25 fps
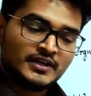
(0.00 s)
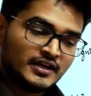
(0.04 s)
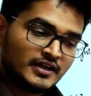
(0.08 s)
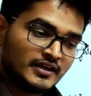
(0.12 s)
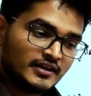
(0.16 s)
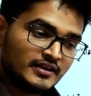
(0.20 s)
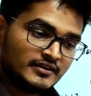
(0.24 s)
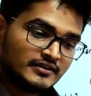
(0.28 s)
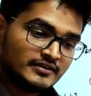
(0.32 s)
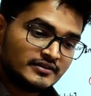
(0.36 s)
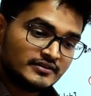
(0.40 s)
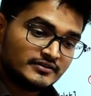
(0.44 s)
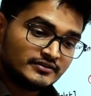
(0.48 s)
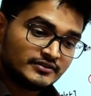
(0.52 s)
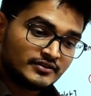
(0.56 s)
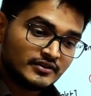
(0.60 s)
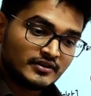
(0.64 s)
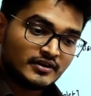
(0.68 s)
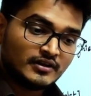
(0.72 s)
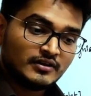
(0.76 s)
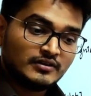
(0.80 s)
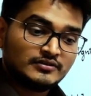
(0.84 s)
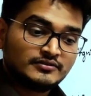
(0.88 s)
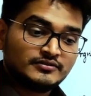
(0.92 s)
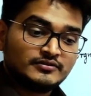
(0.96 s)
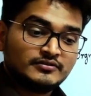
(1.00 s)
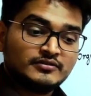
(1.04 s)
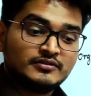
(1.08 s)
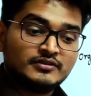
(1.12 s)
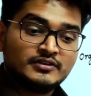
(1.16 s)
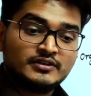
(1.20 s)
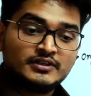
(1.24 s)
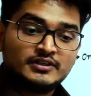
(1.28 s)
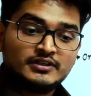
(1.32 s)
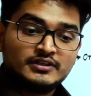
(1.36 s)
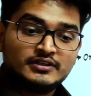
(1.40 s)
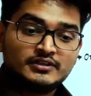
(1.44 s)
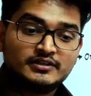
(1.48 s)
and it's also
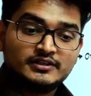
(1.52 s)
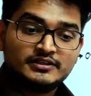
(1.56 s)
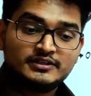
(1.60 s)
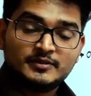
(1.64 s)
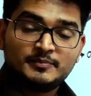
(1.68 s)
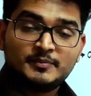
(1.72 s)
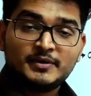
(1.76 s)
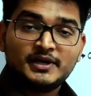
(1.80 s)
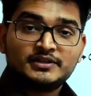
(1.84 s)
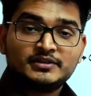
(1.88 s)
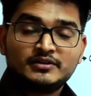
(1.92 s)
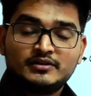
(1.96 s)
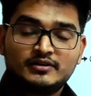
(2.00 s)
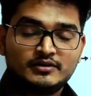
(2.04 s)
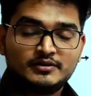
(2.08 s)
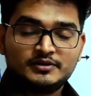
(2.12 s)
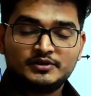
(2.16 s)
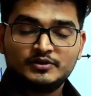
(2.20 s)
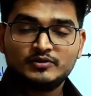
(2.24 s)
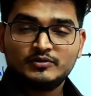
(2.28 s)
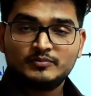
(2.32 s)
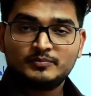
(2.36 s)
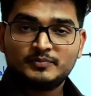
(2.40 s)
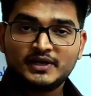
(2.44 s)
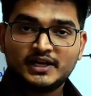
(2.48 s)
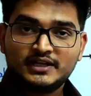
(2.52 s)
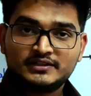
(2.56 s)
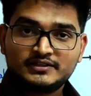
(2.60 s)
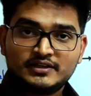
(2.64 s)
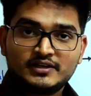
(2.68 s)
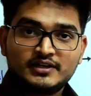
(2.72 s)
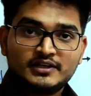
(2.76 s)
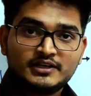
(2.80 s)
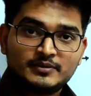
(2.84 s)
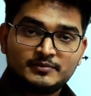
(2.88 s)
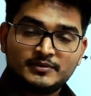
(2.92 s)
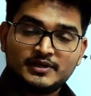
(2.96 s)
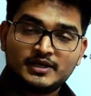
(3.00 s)
path
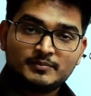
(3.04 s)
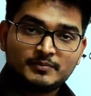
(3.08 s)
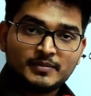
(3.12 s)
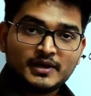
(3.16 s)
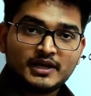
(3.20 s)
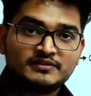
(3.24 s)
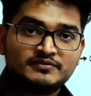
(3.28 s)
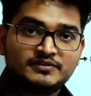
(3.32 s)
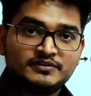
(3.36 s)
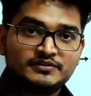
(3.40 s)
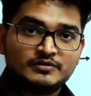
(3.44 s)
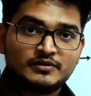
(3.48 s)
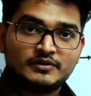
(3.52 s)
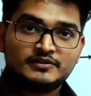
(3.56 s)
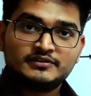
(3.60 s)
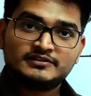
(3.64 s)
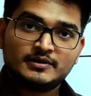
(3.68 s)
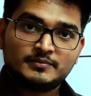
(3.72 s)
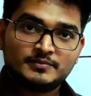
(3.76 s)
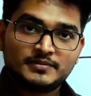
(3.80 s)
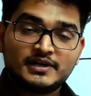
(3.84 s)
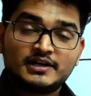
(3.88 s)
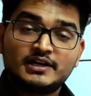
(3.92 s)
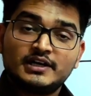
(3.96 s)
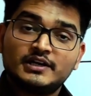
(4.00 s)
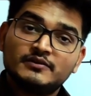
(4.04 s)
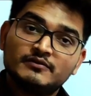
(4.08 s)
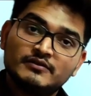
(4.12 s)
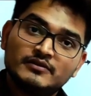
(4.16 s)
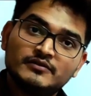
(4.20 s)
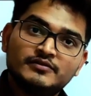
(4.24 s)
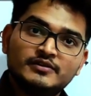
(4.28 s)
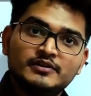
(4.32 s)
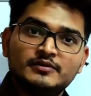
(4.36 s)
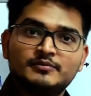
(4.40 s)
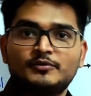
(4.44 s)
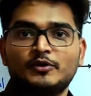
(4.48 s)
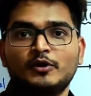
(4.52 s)
anatomy and path physiology separately will
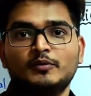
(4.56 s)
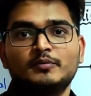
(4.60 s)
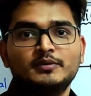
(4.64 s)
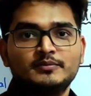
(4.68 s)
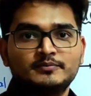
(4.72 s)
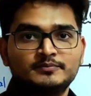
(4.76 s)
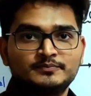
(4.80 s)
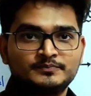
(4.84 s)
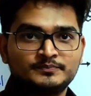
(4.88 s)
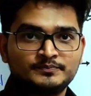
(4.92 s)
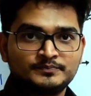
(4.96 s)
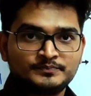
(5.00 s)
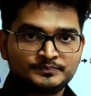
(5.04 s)
feel problem.